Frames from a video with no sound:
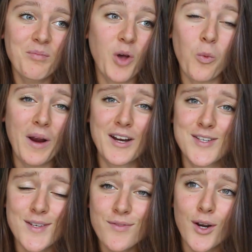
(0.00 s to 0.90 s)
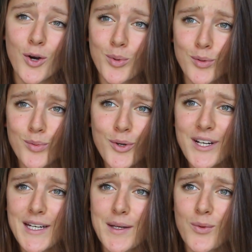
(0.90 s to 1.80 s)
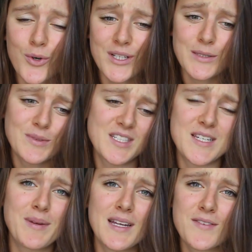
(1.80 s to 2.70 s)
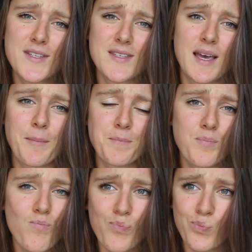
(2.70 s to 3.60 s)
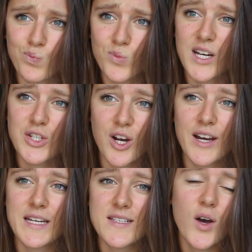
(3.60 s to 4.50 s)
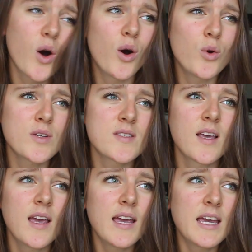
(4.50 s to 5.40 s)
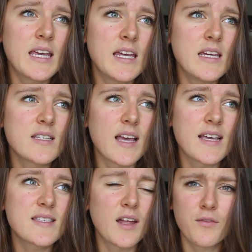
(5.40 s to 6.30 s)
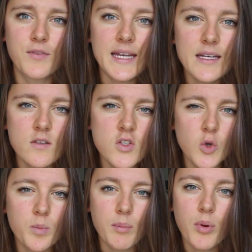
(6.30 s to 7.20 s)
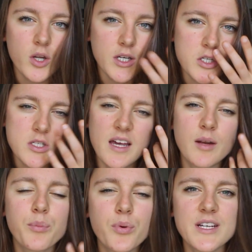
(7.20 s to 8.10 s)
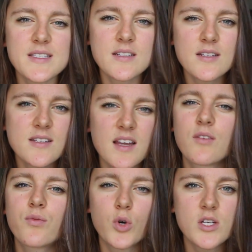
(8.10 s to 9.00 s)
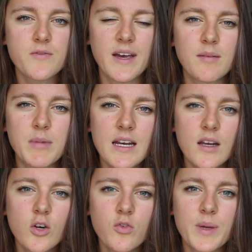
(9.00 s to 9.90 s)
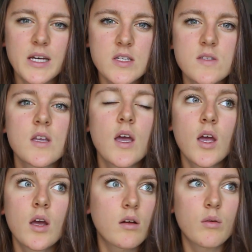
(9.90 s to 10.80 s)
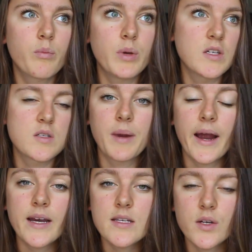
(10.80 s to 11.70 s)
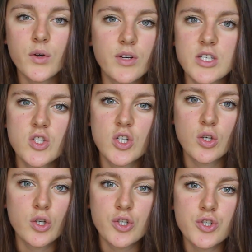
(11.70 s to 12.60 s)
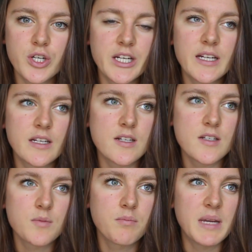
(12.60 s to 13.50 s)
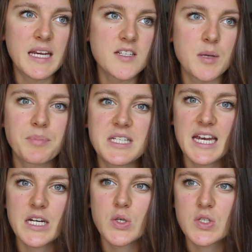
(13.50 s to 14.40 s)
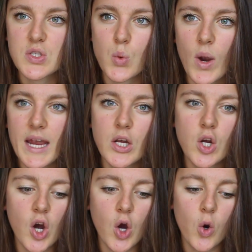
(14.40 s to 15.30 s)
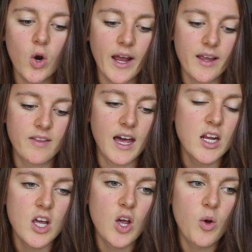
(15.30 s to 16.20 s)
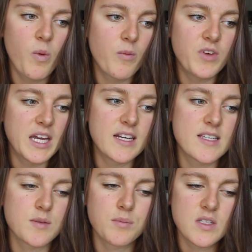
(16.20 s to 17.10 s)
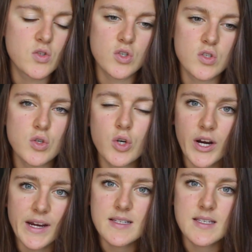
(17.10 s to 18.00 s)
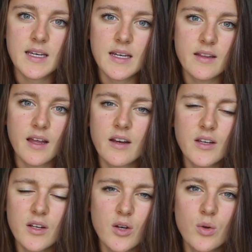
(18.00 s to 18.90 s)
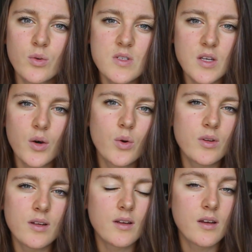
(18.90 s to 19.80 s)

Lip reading: awareness of global warming, which he believes is a Chinese hoax. He says that vegans should be punished and imprisoned and force-fed meatloaf because America is a Christian country and meat and potatoes is the way to go, like, and that veganism is just crazy, and that, you know, so